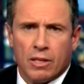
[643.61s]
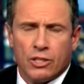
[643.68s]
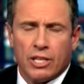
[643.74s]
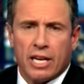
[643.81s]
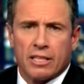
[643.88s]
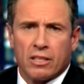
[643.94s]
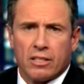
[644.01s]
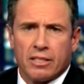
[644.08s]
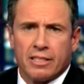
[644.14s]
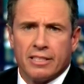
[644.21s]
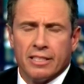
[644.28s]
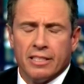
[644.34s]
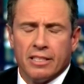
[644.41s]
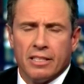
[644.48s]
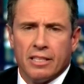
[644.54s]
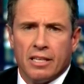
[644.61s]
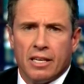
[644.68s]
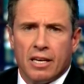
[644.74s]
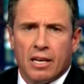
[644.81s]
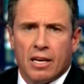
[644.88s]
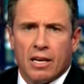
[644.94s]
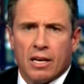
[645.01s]
Chad Ludington.
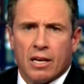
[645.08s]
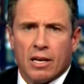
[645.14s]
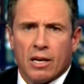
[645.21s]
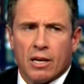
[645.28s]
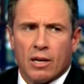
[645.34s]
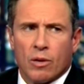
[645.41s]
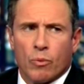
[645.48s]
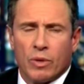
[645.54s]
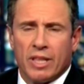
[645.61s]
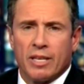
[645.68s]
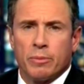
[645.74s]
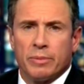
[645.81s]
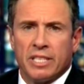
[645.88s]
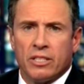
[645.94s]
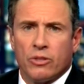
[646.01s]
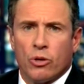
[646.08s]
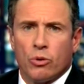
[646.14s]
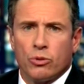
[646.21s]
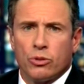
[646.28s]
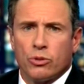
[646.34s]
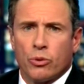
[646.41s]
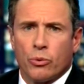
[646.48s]
We let him tell the
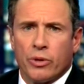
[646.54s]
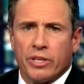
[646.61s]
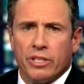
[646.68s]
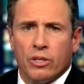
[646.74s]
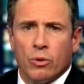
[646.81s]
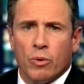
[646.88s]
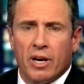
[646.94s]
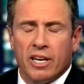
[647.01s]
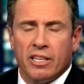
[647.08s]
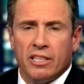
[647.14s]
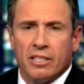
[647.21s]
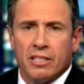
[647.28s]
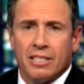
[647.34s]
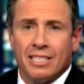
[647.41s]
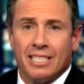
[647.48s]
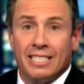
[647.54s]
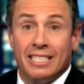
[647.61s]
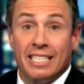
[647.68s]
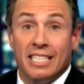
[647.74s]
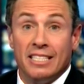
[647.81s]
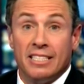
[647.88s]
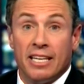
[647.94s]
whole story. You know why?
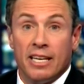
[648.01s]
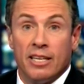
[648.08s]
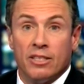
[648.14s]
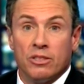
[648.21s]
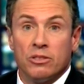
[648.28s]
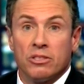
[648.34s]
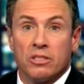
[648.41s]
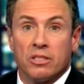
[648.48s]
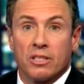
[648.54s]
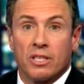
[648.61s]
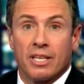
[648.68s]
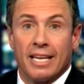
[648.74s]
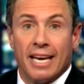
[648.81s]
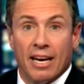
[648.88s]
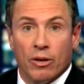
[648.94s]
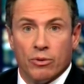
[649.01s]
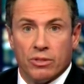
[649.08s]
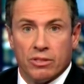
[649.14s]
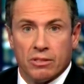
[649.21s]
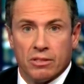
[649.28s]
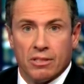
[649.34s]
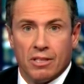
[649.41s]
Details
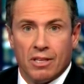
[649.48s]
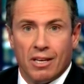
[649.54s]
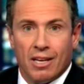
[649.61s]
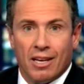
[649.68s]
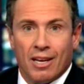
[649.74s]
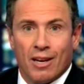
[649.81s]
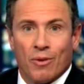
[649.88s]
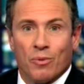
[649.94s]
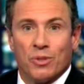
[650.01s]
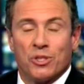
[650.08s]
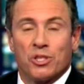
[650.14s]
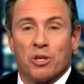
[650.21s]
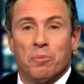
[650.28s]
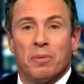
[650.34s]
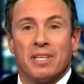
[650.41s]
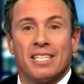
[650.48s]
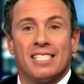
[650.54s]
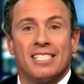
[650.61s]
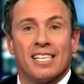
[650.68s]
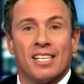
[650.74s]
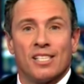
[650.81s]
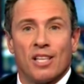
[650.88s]
count. When somebody
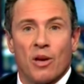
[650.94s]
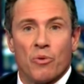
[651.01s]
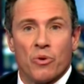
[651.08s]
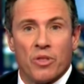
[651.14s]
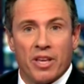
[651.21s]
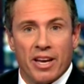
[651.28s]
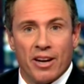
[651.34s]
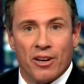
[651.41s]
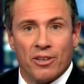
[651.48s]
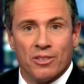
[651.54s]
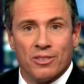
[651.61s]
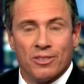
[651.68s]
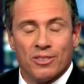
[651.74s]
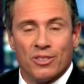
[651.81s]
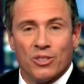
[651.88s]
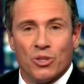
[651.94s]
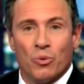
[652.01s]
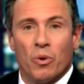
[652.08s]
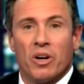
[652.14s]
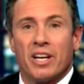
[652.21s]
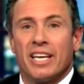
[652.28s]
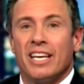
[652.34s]
says they were there, you
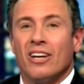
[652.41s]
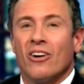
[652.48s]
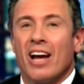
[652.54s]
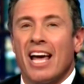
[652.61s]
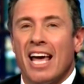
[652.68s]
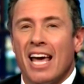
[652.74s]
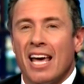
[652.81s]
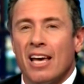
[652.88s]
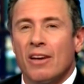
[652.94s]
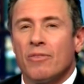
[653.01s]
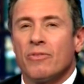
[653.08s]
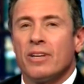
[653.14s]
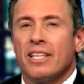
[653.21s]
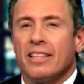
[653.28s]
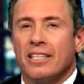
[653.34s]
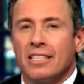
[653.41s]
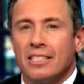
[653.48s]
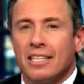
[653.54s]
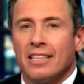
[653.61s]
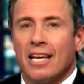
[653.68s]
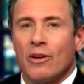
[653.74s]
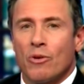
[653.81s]
want to hear everything
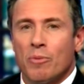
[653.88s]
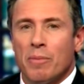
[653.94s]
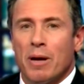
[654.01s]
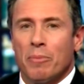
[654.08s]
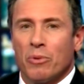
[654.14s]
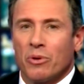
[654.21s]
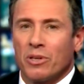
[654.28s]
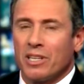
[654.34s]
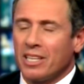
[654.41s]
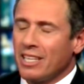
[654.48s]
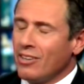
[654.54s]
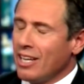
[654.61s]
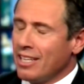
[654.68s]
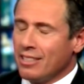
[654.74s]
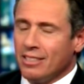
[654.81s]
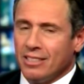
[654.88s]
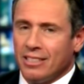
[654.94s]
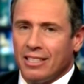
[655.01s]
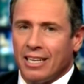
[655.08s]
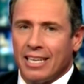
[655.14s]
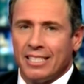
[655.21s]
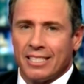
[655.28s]
that they remember. Good,
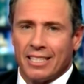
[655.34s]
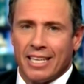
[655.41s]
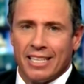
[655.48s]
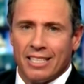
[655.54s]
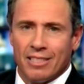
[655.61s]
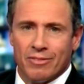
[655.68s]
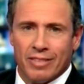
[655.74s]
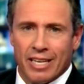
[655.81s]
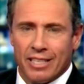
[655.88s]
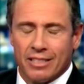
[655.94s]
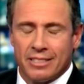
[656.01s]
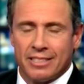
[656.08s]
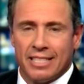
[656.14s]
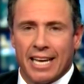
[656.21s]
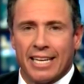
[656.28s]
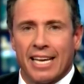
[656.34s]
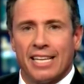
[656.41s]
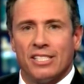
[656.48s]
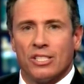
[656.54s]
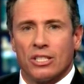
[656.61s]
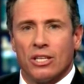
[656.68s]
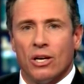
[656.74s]
isolated event
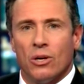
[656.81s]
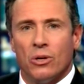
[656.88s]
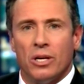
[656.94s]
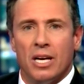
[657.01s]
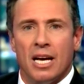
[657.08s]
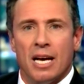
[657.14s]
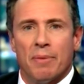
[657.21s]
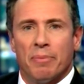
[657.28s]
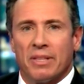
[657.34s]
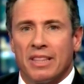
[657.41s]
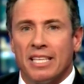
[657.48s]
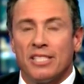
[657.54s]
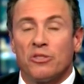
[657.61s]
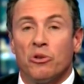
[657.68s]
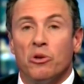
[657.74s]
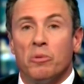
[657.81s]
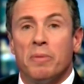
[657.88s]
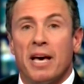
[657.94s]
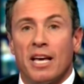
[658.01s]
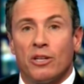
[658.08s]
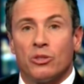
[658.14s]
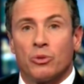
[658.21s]
decades ago. But this all
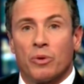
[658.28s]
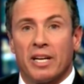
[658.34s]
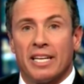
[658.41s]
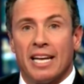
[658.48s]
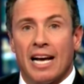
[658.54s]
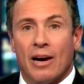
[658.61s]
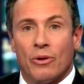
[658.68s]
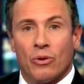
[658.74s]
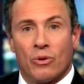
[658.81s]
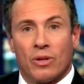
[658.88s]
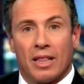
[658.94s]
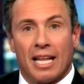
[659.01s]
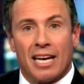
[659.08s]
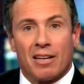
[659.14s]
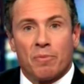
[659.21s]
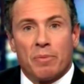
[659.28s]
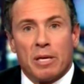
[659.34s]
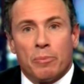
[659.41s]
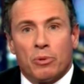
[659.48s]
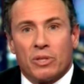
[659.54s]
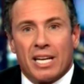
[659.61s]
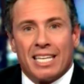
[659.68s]
matters right now, and there are a lot of
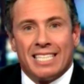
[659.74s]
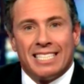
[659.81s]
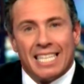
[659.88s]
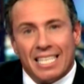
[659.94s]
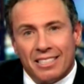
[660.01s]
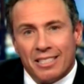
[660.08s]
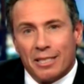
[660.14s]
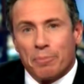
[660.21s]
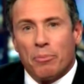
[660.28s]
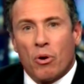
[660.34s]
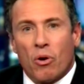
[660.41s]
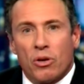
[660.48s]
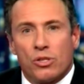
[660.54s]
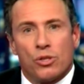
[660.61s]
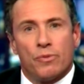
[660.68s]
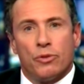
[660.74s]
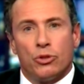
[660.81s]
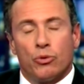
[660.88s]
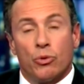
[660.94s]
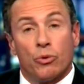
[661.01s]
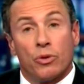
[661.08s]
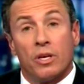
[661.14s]
people kind of telling parts of the
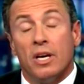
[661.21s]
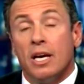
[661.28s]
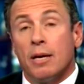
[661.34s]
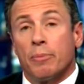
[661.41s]
truth.